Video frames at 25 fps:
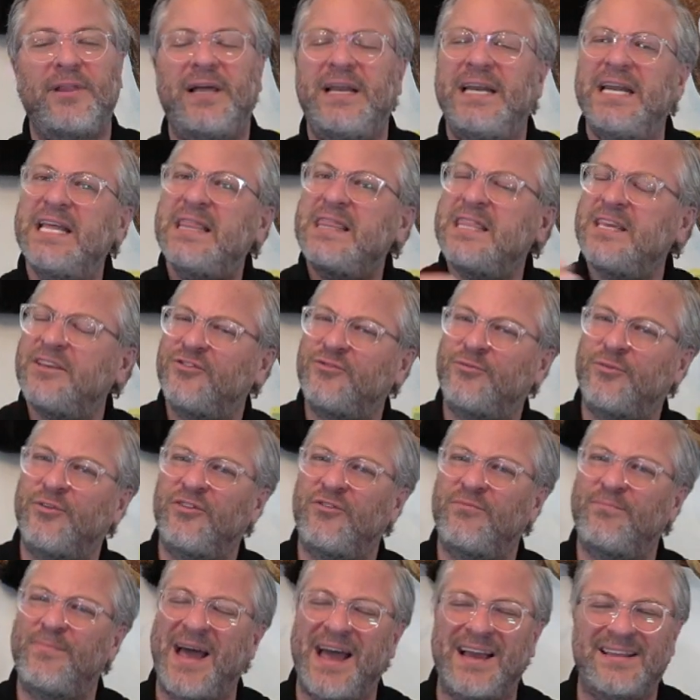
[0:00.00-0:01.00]
And in this
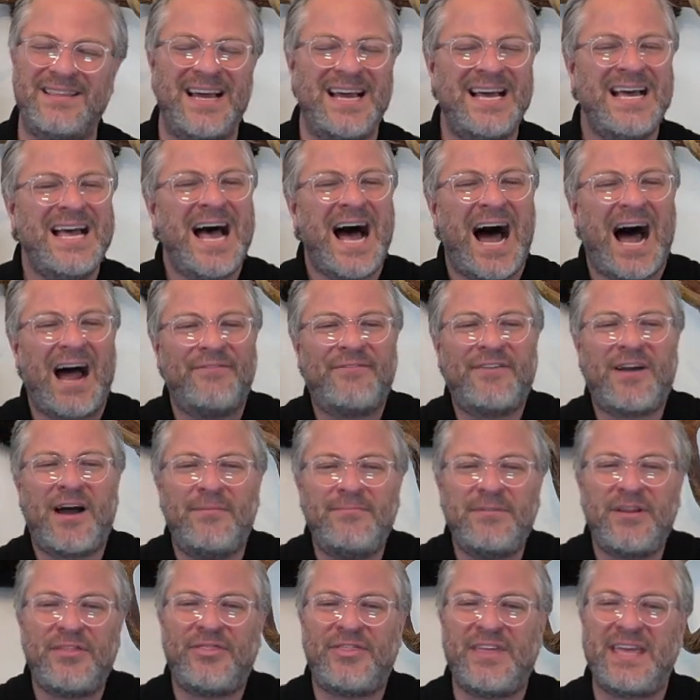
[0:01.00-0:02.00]
respect, I've come
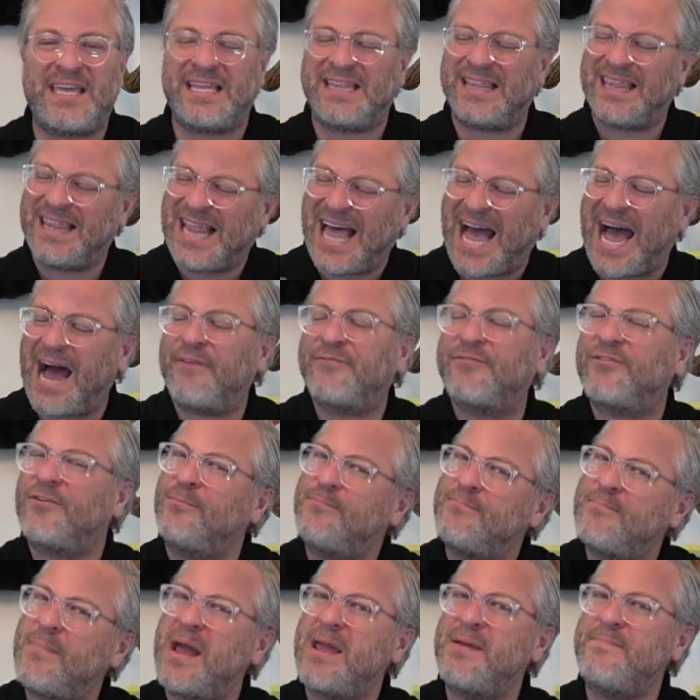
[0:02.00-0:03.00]
to think laughter
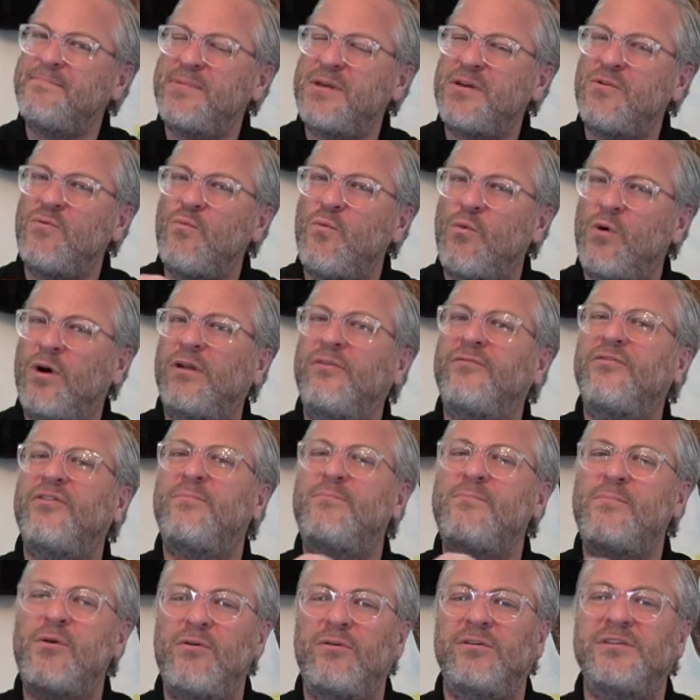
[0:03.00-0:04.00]
might be one of the
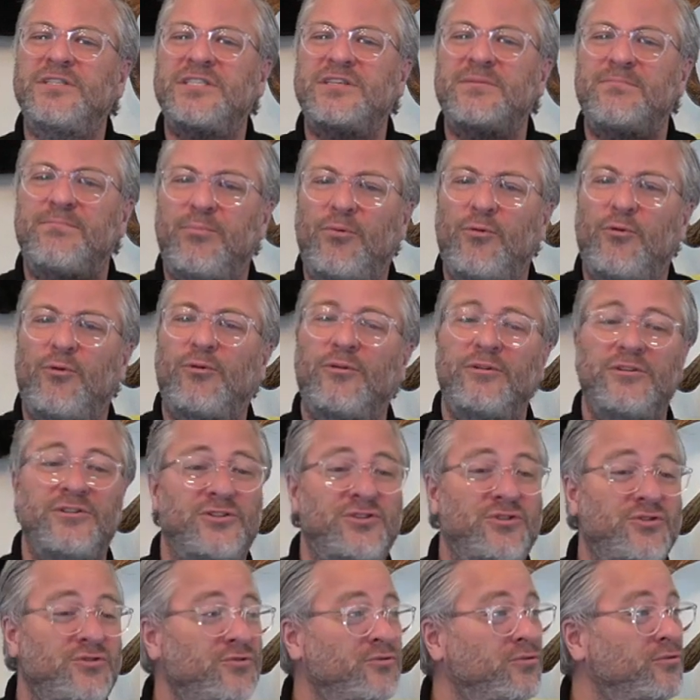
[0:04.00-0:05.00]
most important
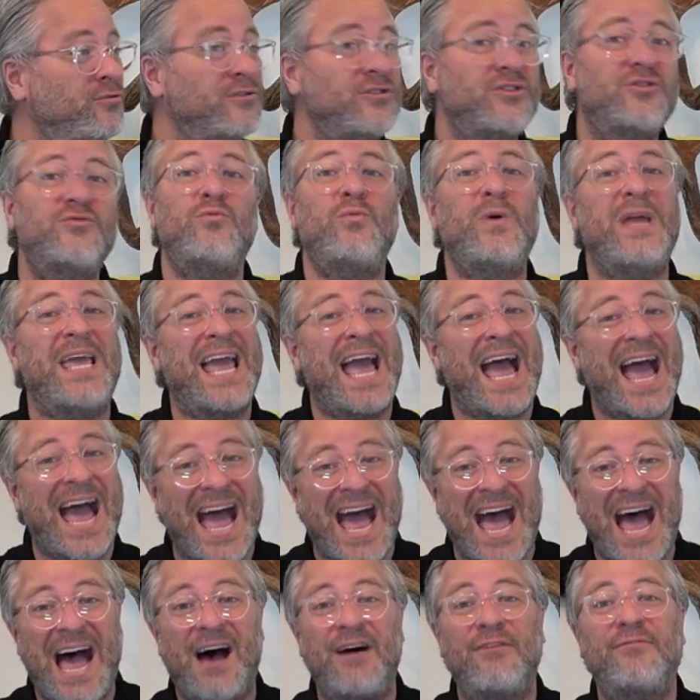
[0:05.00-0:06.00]
tools we
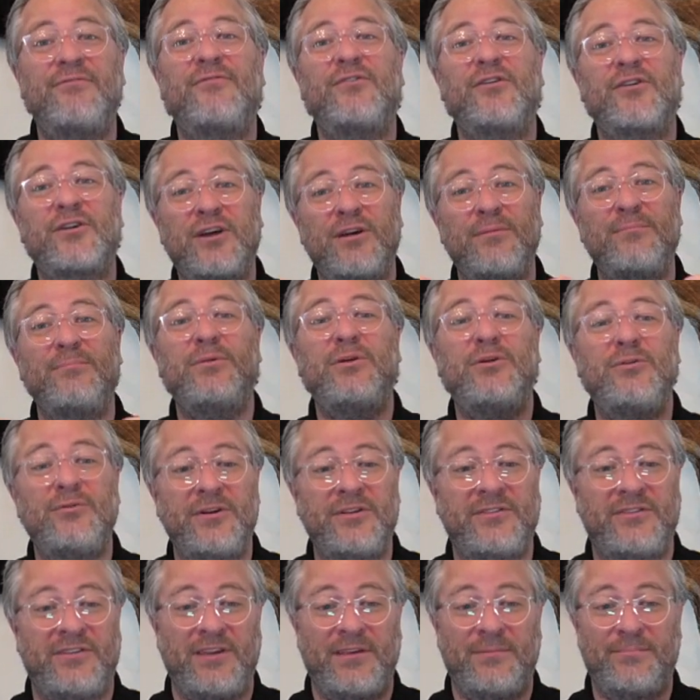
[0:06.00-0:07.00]
have for
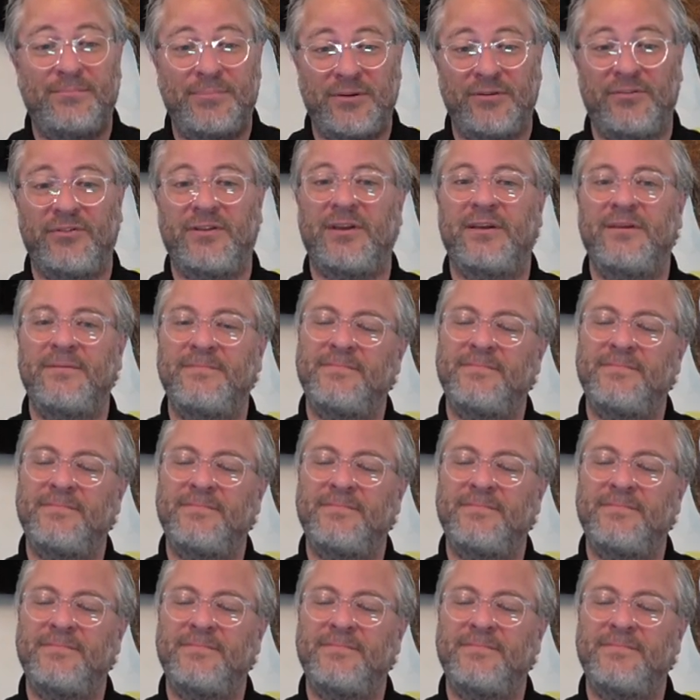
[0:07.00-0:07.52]
community building.